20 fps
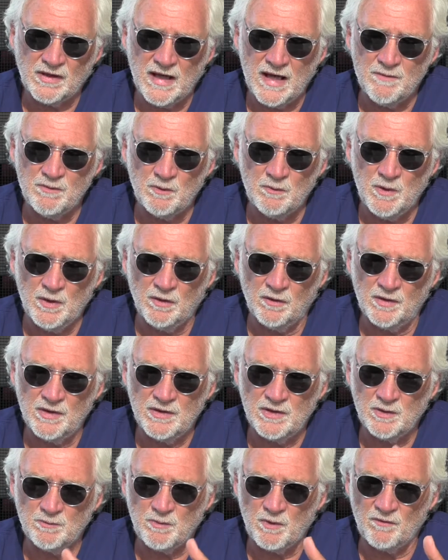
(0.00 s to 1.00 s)
the
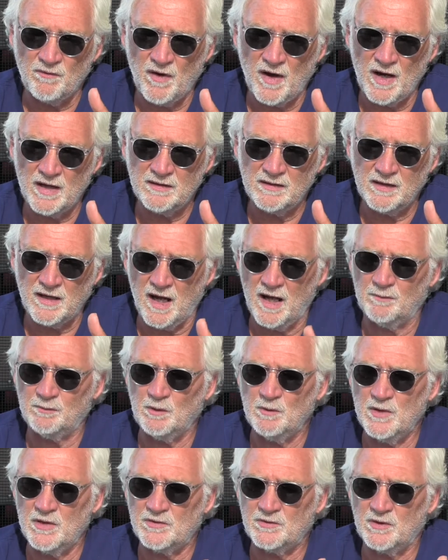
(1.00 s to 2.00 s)
capability to provide
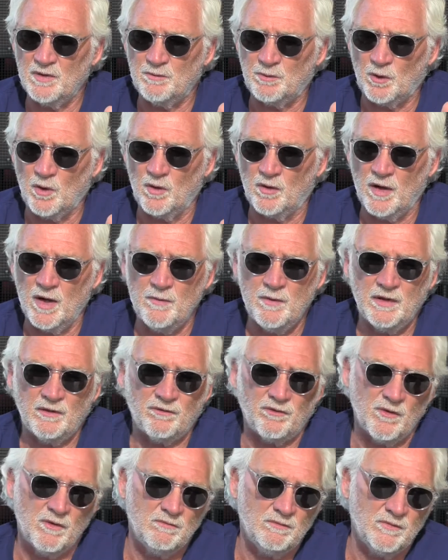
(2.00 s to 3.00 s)
complementary programming
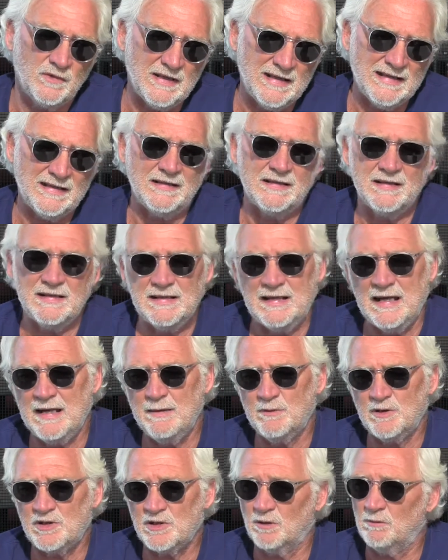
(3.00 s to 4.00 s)
from the end of the
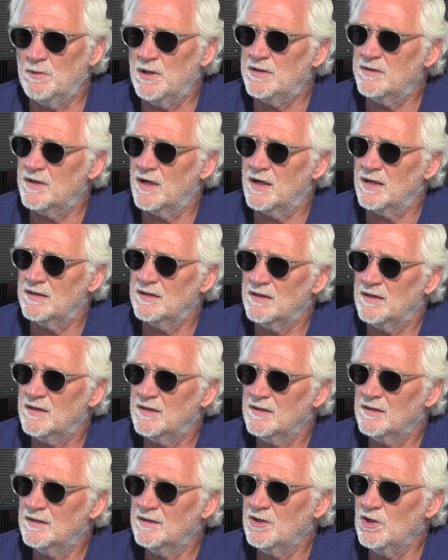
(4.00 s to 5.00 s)
game until midnight,
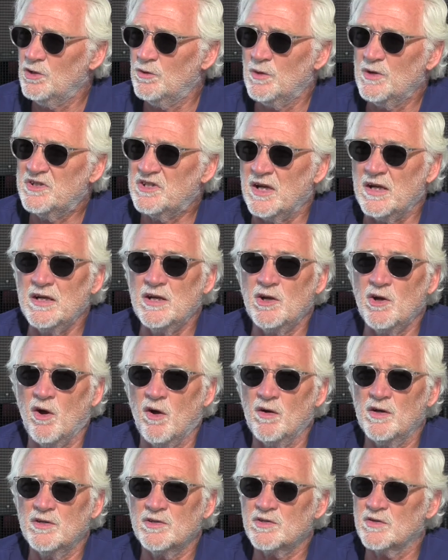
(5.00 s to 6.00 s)
you'd retain an
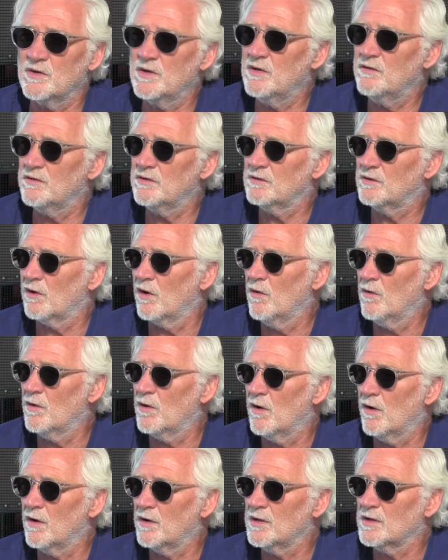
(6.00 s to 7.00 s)
audience or even grow
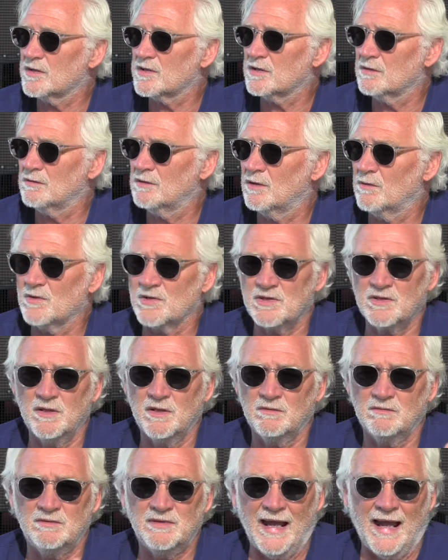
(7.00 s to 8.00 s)
an audience. Sure. And there was
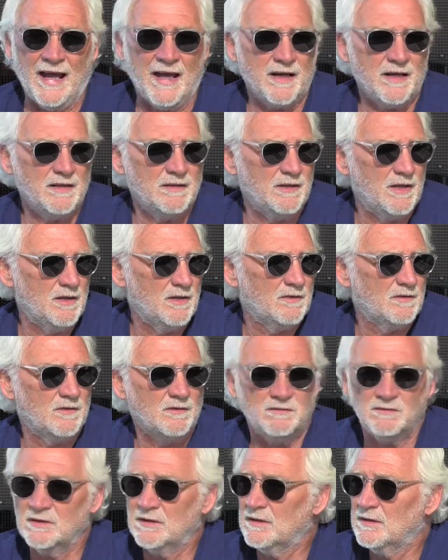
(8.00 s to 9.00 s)
no data,
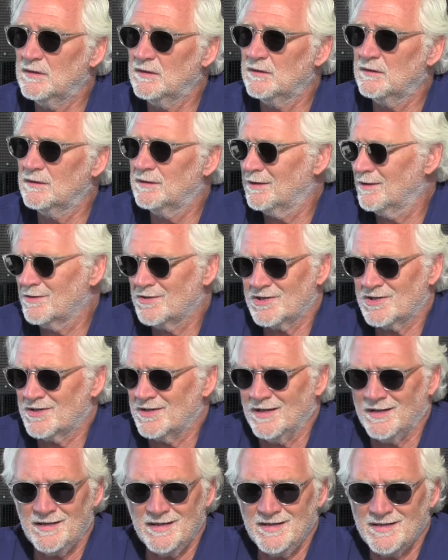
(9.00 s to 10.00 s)
no no
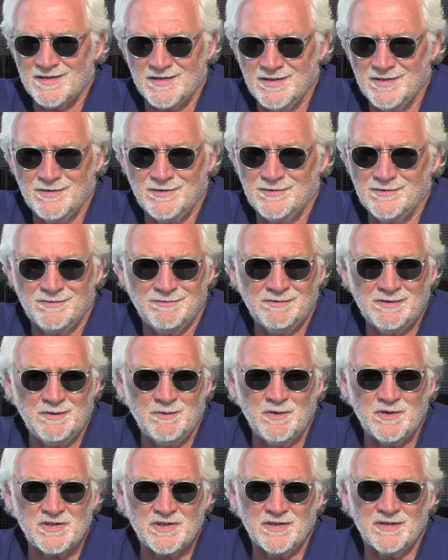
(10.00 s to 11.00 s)
studies, no it
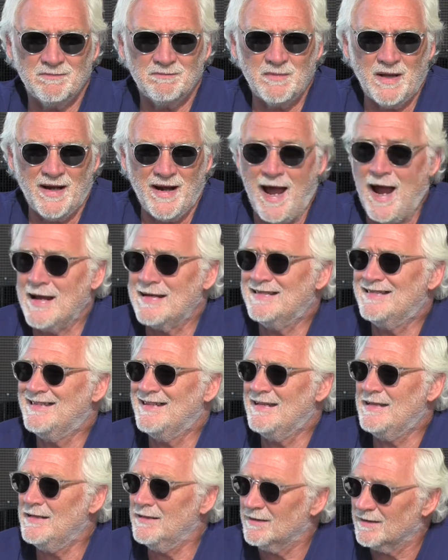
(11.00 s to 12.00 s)
was a, an
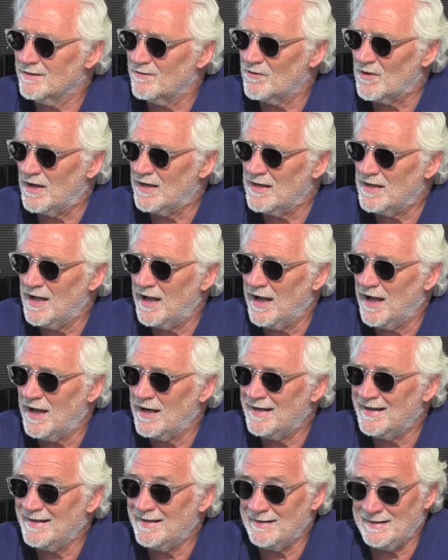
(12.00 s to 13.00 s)
idea mm. that he
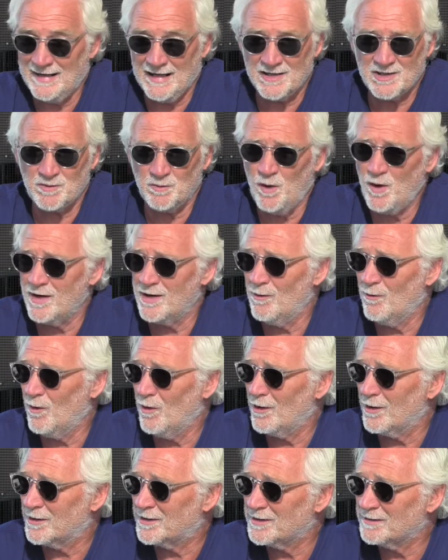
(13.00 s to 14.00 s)
had. And guess what? It
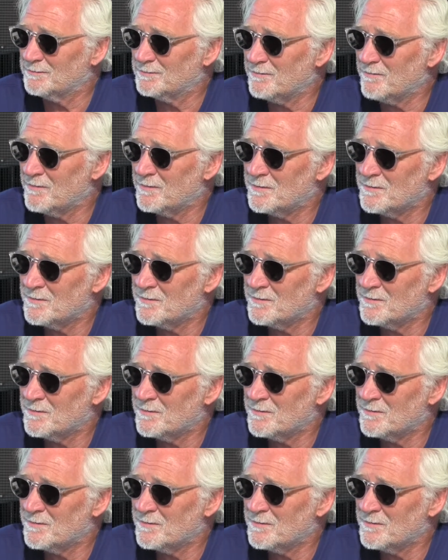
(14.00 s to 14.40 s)
worked. Yeah.